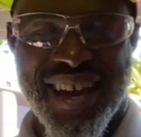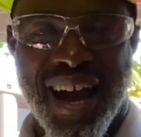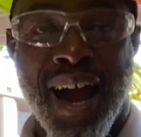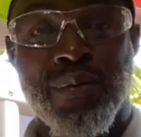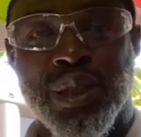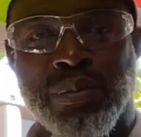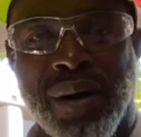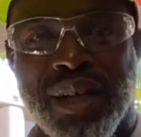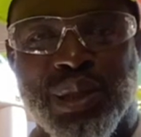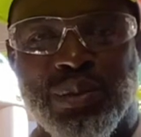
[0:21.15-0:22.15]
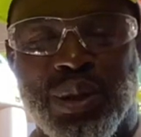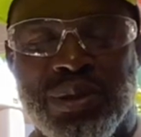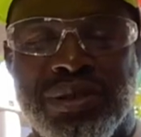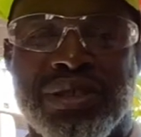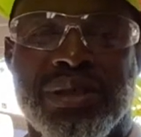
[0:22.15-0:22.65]
I'm
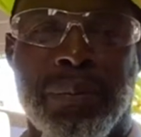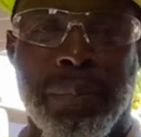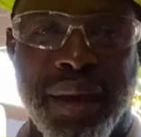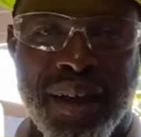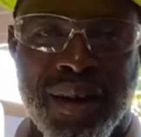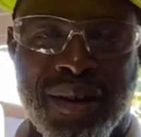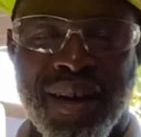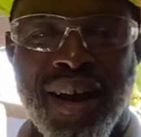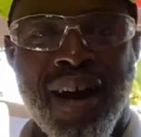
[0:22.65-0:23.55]
responsible to bear,